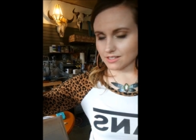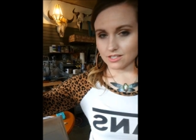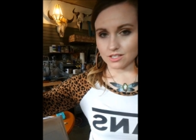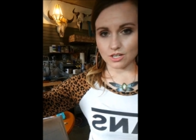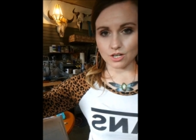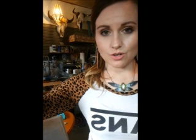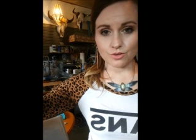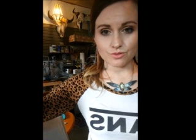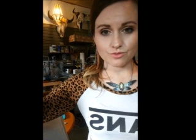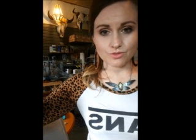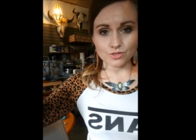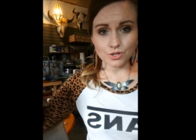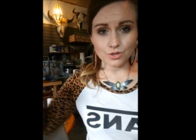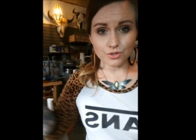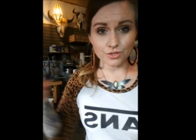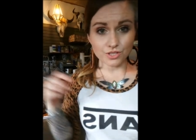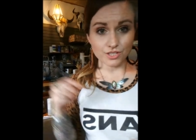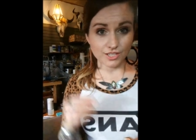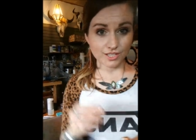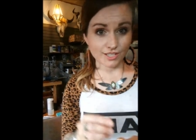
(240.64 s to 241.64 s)
you know
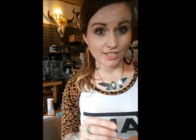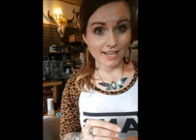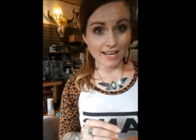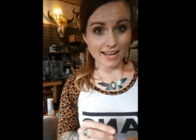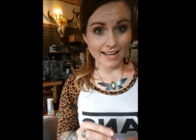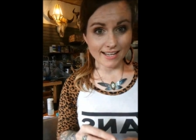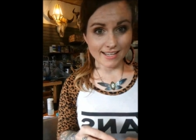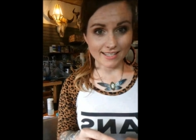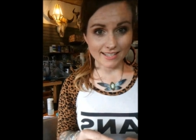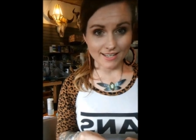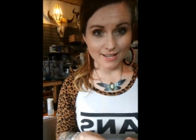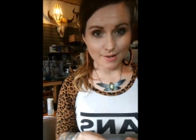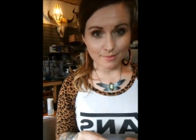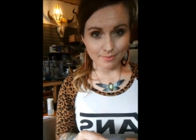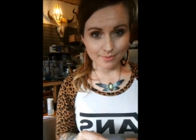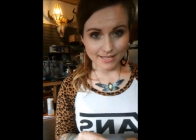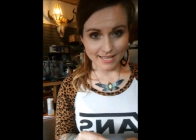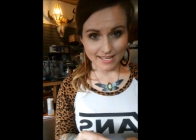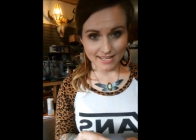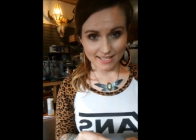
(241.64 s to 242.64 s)
totally could hack it
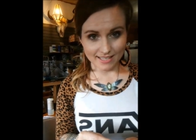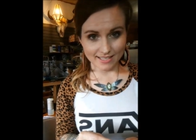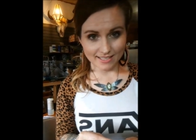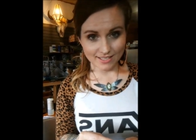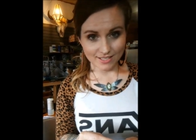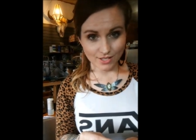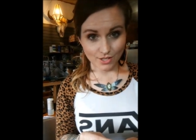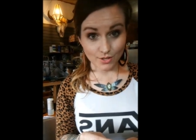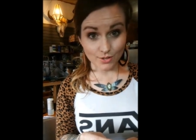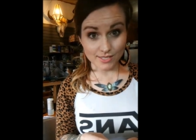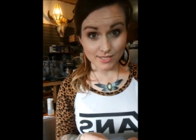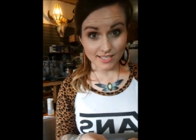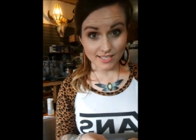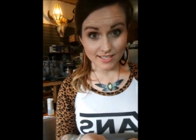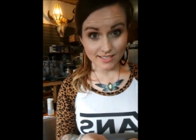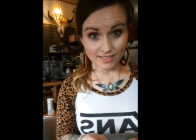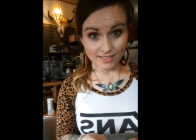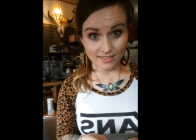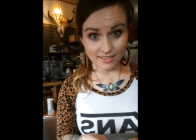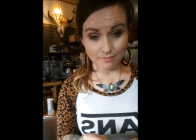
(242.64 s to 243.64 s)
up and use
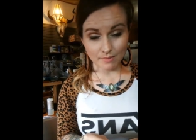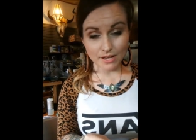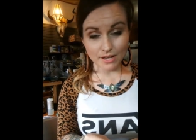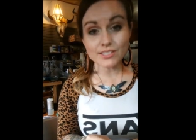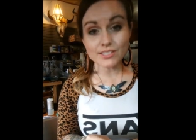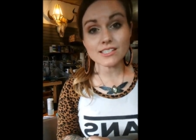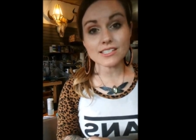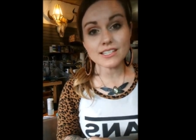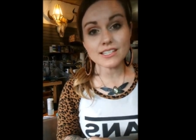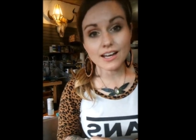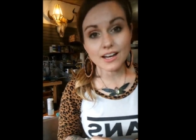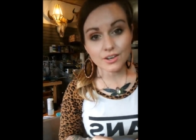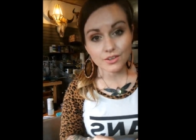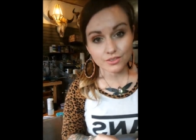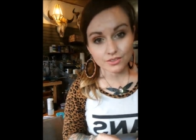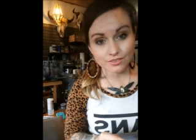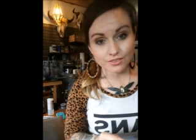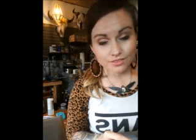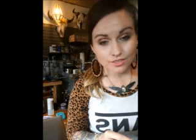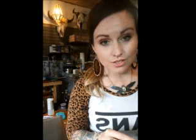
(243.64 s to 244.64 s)
it melt it
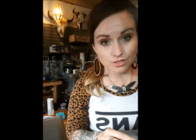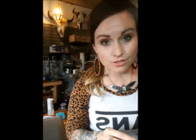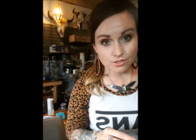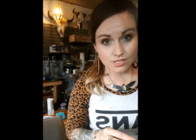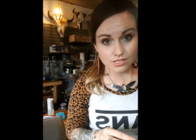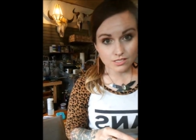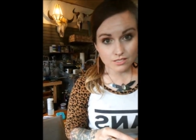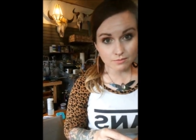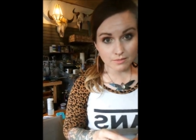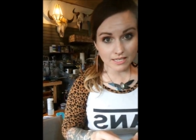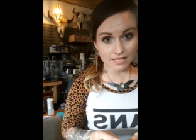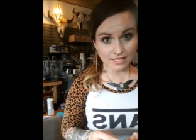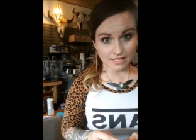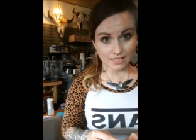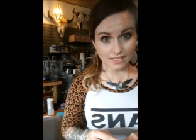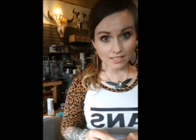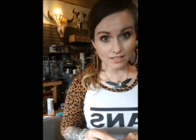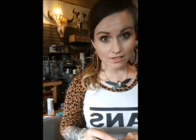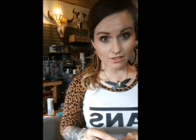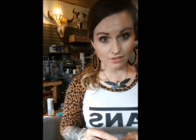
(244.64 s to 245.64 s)
down use it to make an
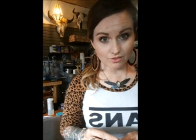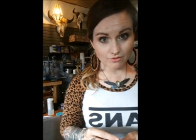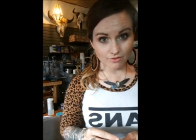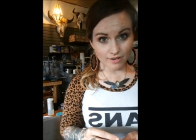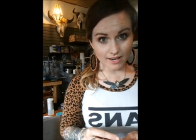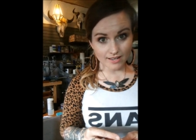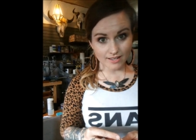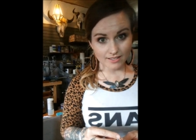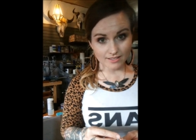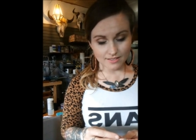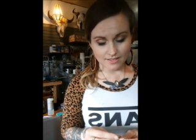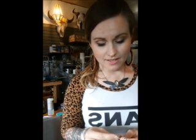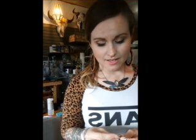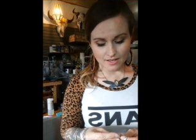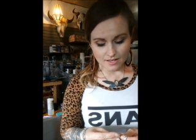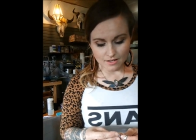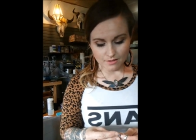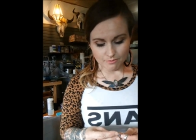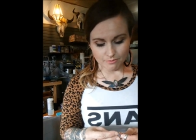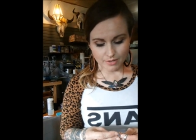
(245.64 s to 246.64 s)
ingot right
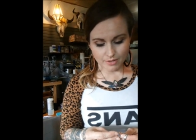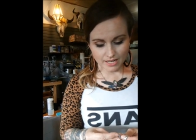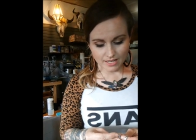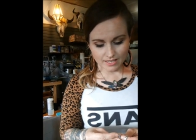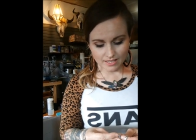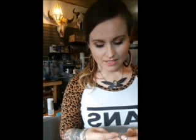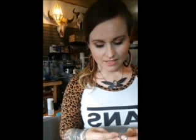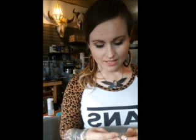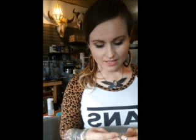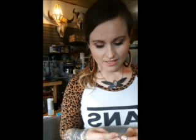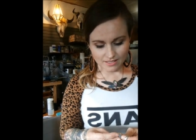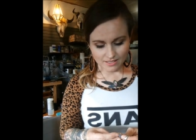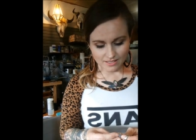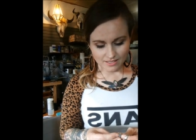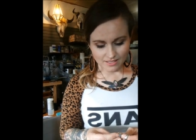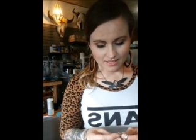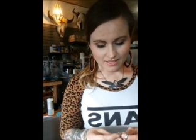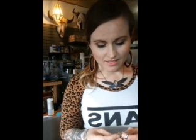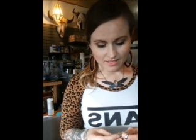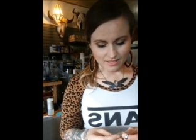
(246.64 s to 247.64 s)
but
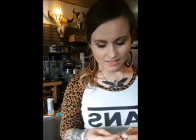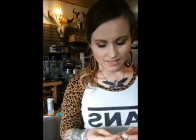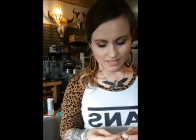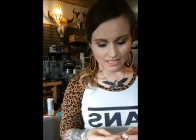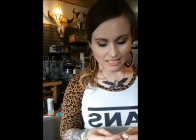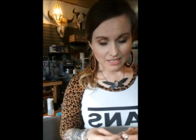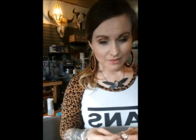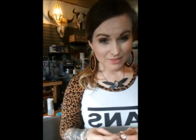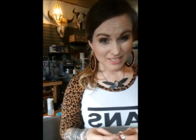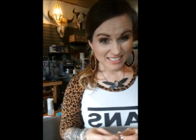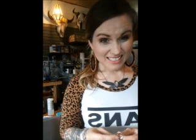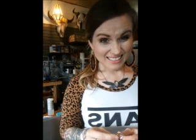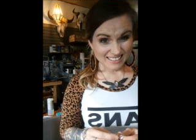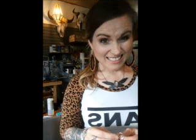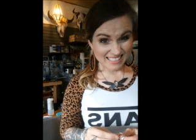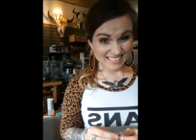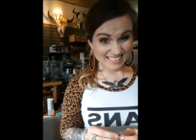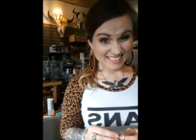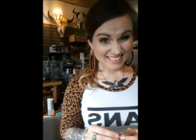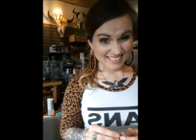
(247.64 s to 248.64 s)
I really
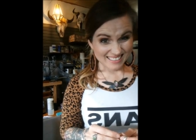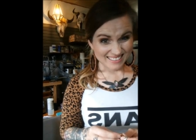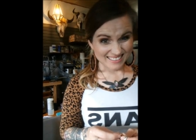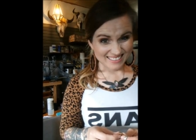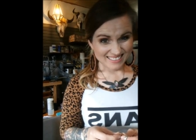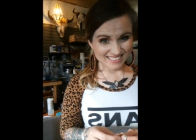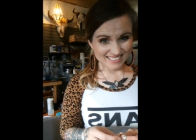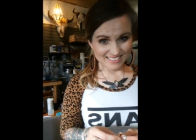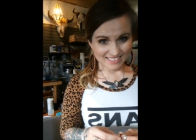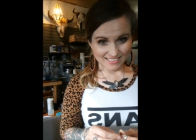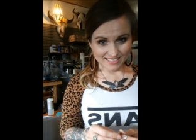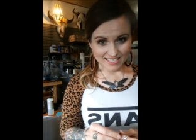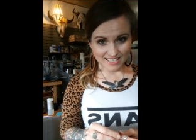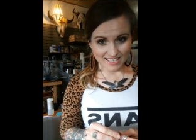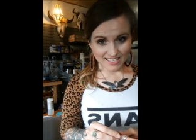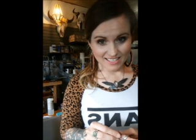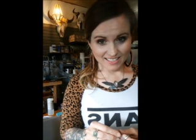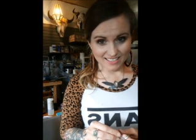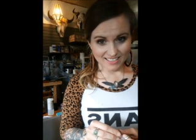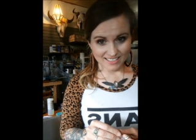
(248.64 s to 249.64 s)
like it
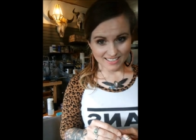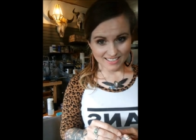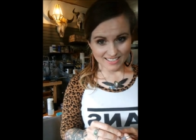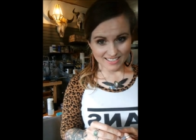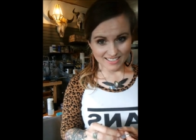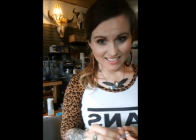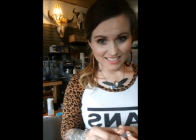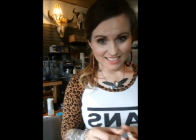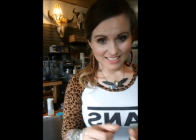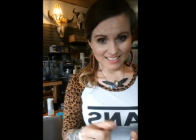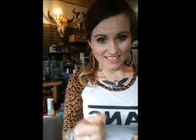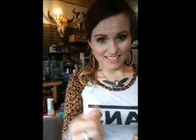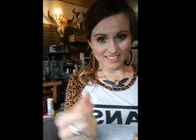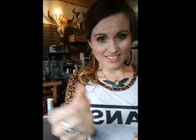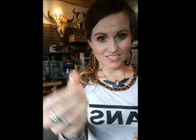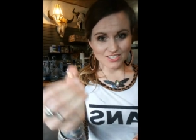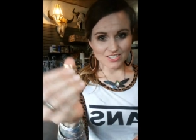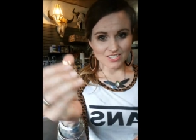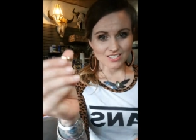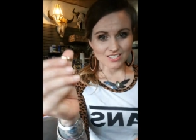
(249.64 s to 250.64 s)
and
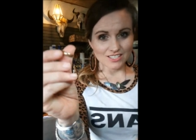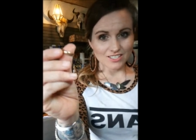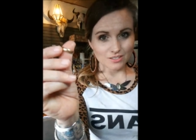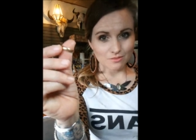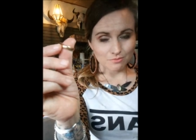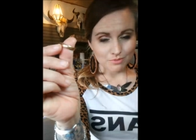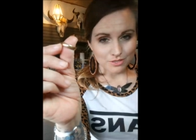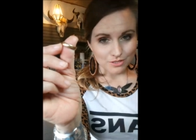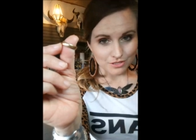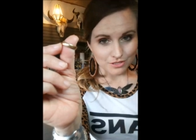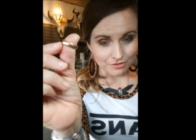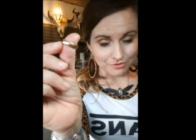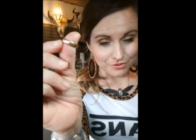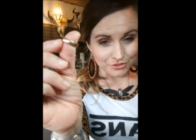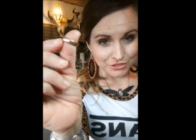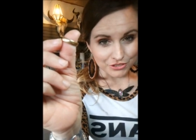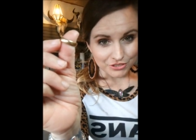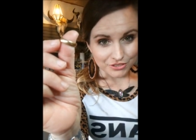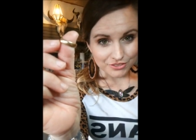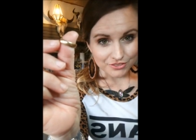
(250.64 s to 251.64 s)
it's just such a
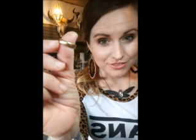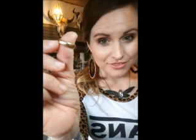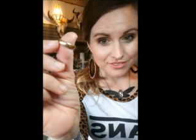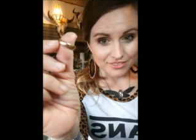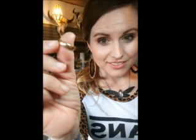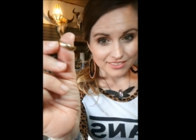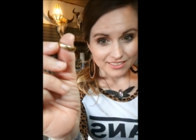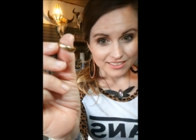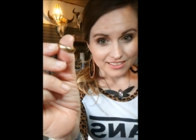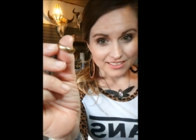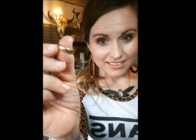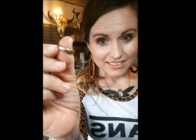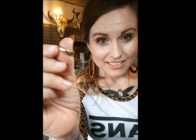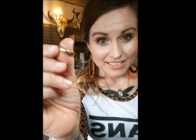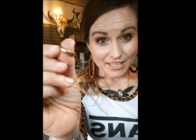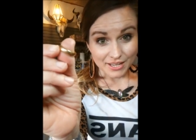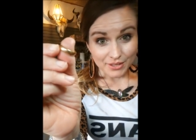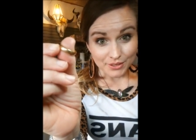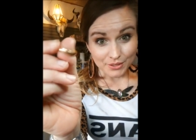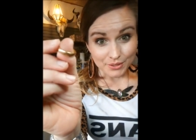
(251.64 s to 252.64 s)
beautiful
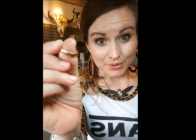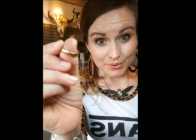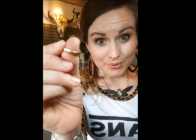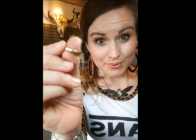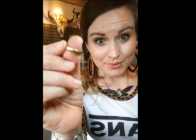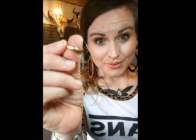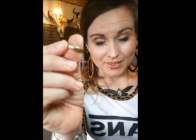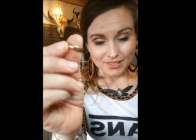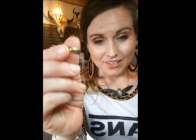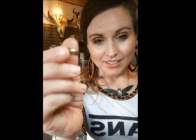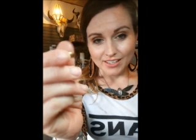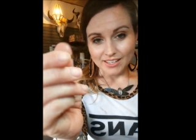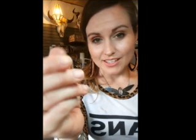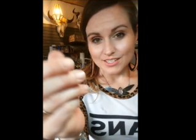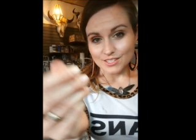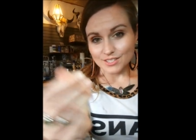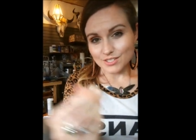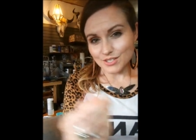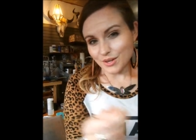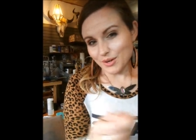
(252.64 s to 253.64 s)
yellow
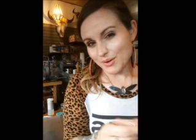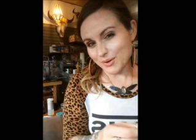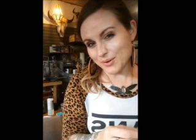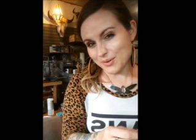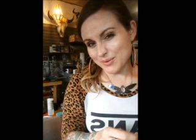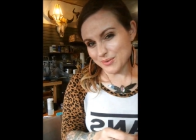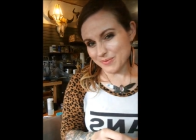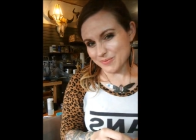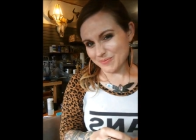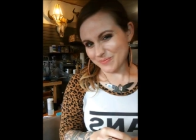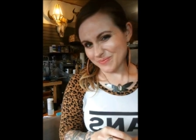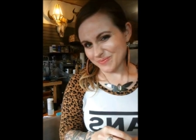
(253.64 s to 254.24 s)
so